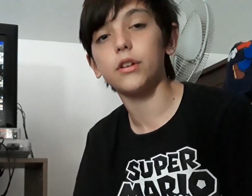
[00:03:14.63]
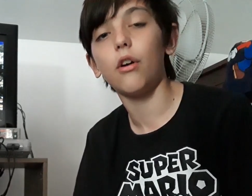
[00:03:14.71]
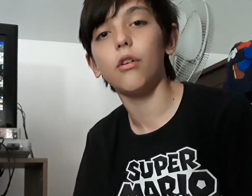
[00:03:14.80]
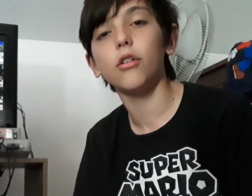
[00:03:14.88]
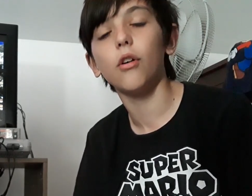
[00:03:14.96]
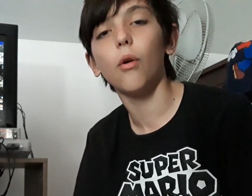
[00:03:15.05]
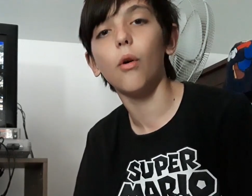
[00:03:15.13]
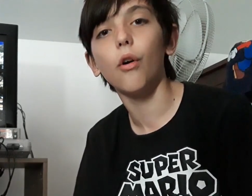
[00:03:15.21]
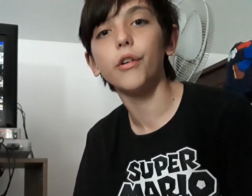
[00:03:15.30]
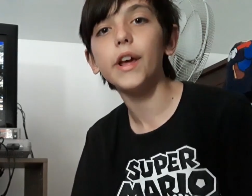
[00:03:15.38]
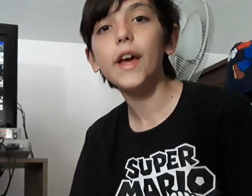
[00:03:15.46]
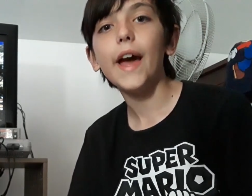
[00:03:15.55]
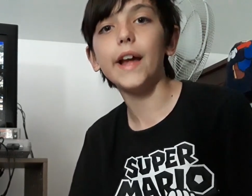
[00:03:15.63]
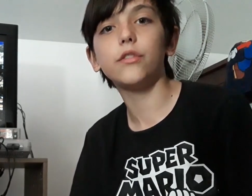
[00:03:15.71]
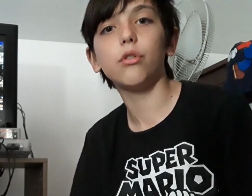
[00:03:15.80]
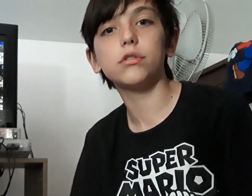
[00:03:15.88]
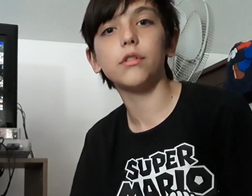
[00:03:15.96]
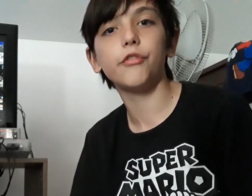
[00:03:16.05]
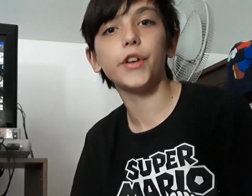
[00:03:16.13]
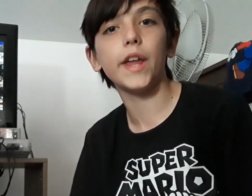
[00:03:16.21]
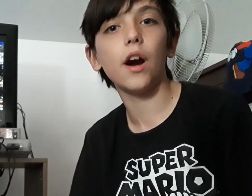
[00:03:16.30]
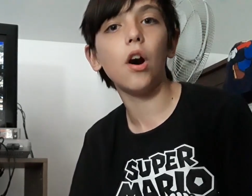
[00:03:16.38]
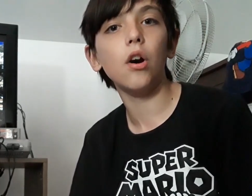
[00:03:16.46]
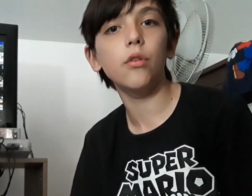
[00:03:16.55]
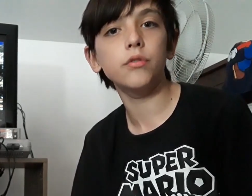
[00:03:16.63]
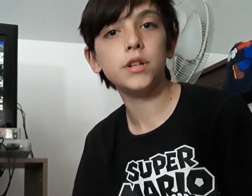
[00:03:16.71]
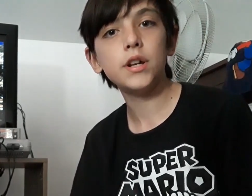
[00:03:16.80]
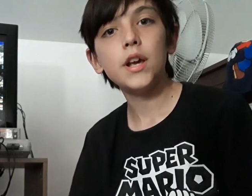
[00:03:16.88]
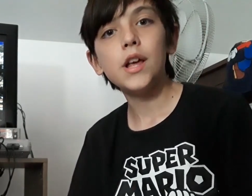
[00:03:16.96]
Kong horde and took them for their own.